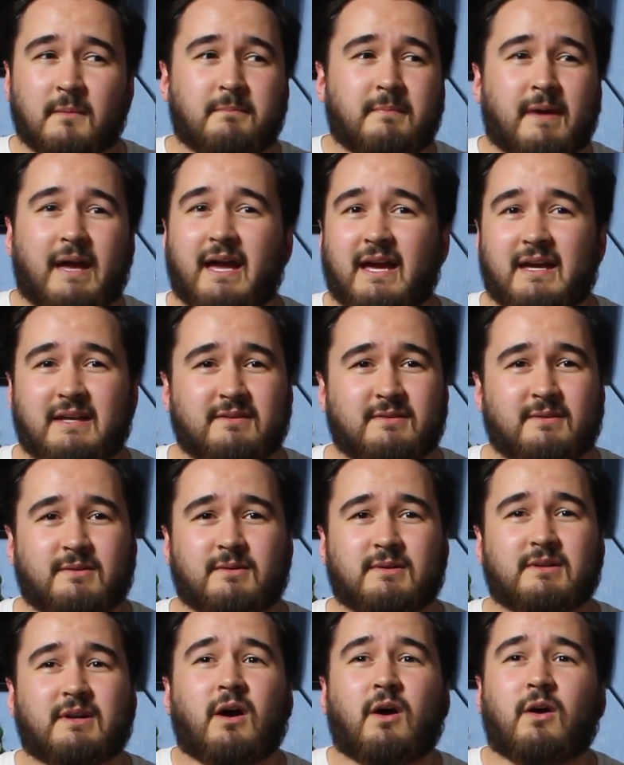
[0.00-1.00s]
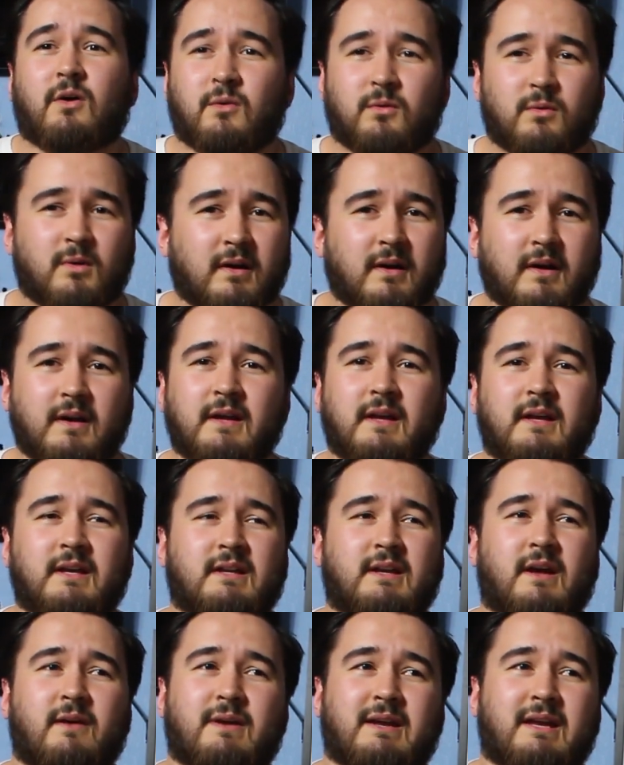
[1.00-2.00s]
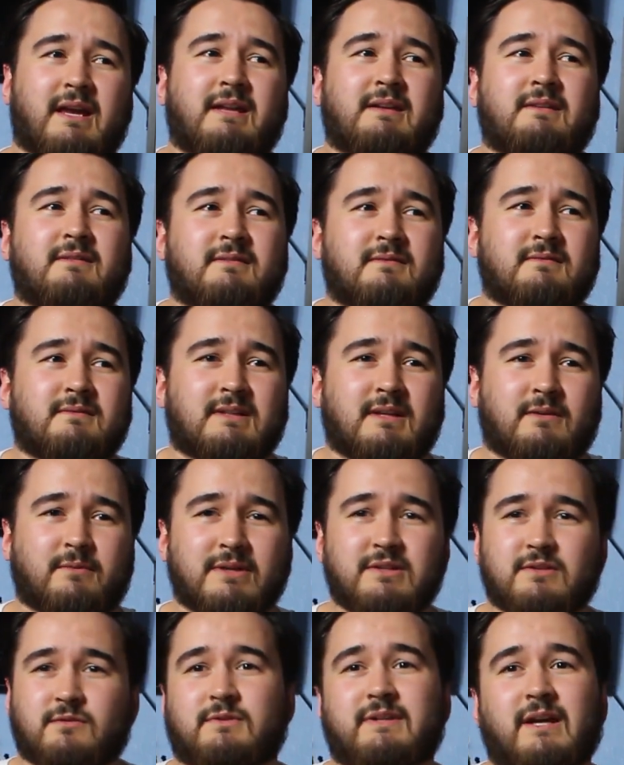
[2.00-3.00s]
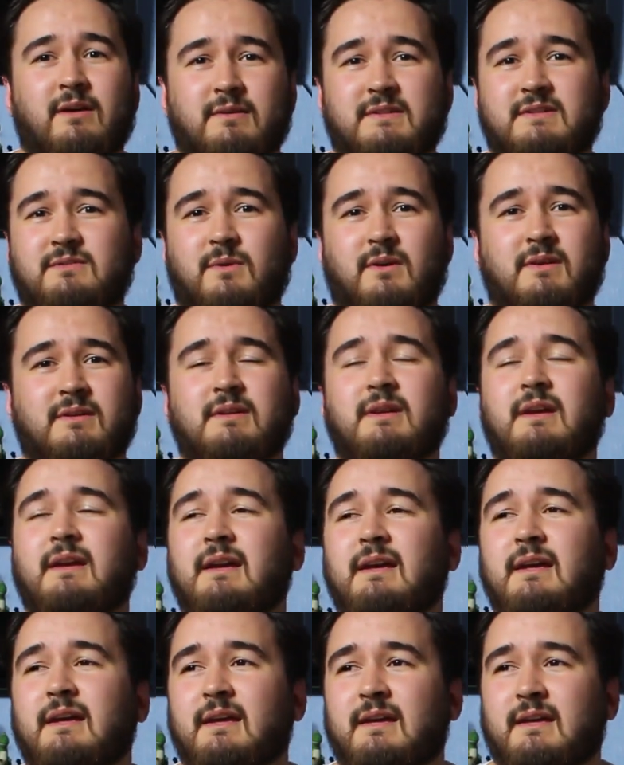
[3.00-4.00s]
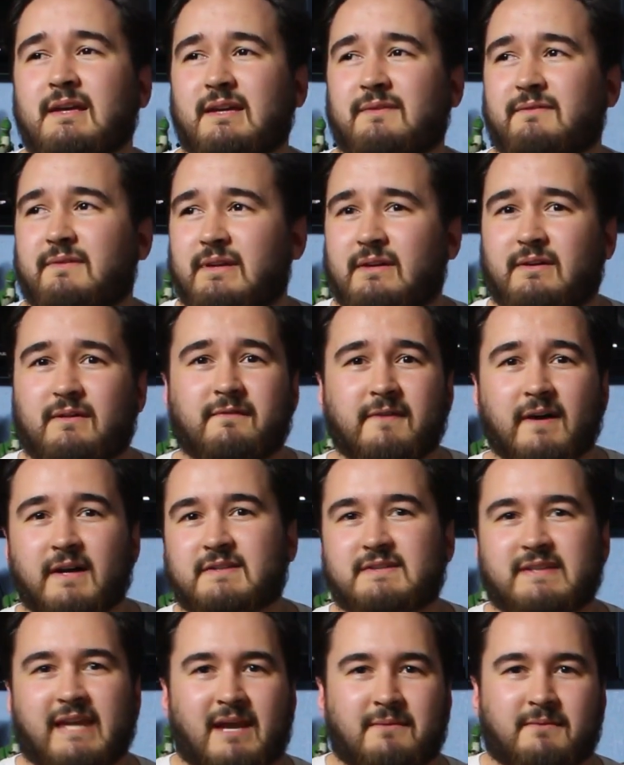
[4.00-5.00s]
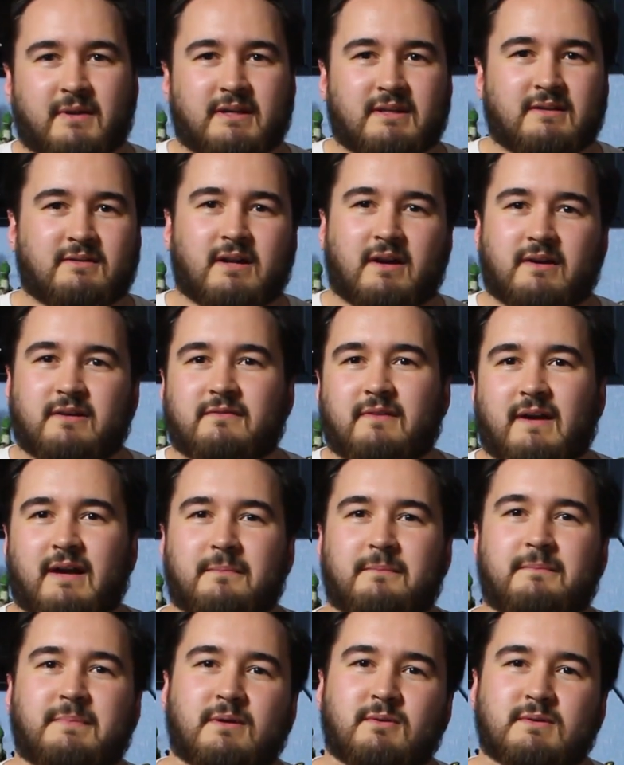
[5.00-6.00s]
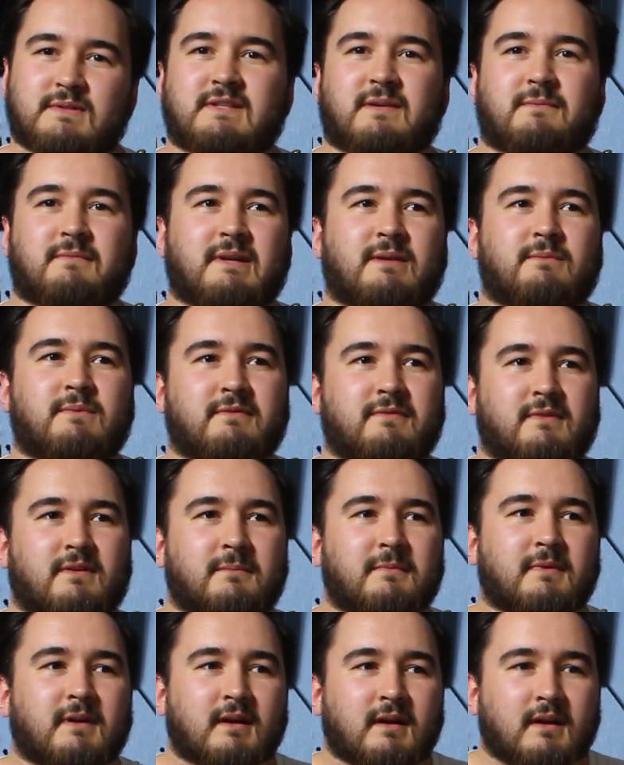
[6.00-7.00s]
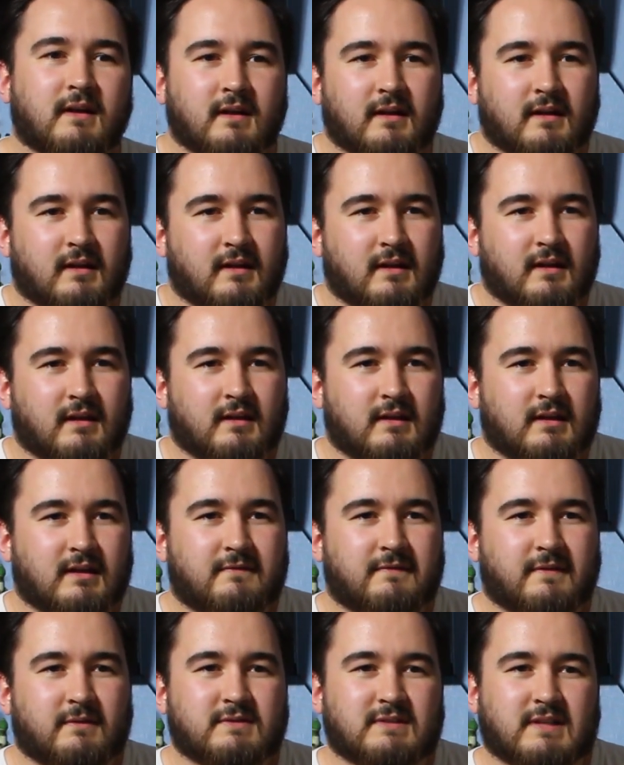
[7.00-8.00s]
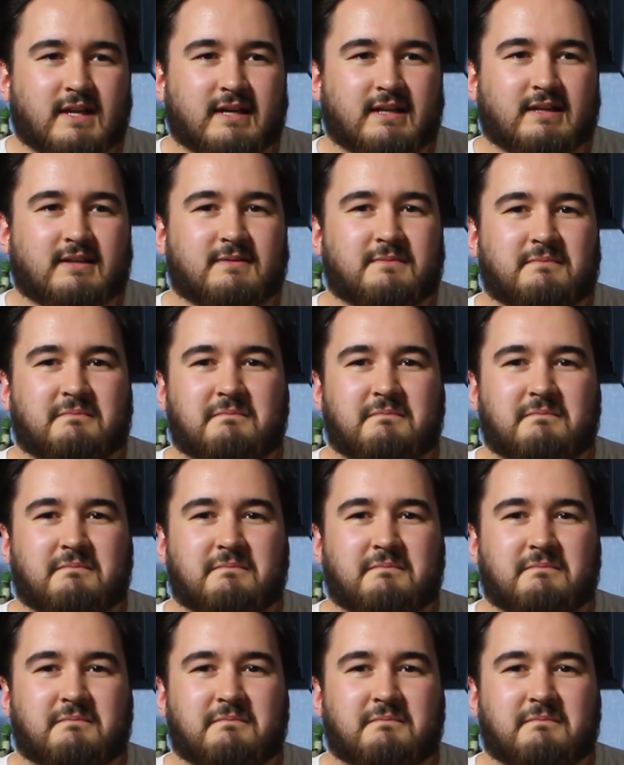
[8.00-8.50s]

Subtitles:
Baird, or Cole, you know, in the original Delta Squad. Even in the first game, like, you kind of build something with them. It feels like